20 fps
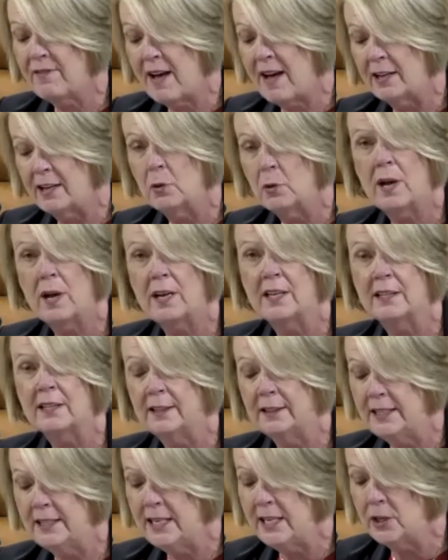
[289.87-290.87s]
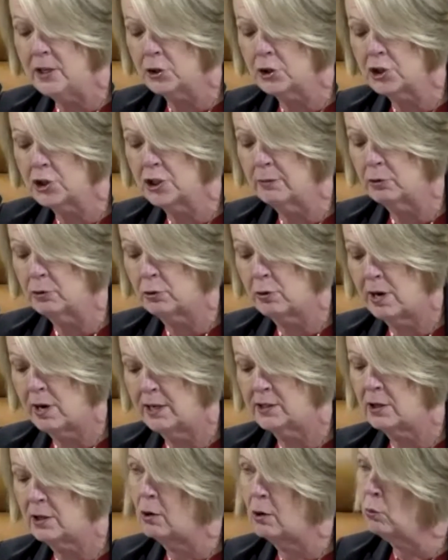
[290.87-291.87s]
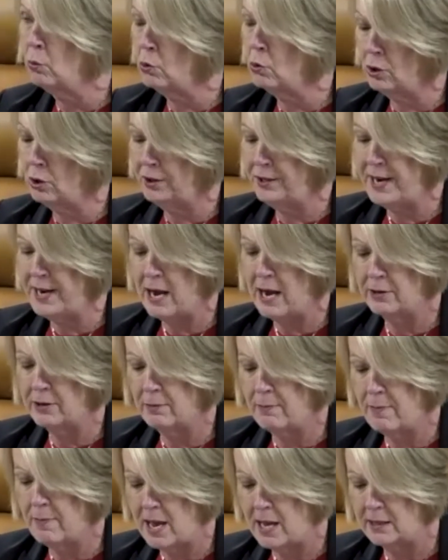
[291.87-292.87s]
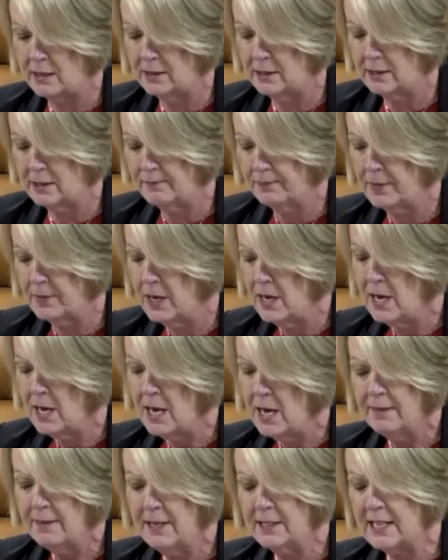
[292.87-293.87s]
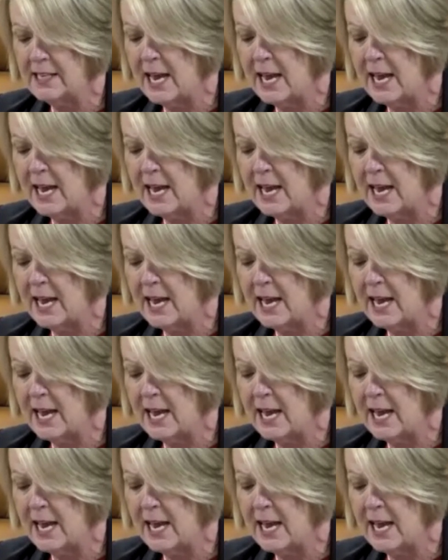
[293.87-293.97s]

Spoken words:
by reevaluating the leadership traits our world now demands.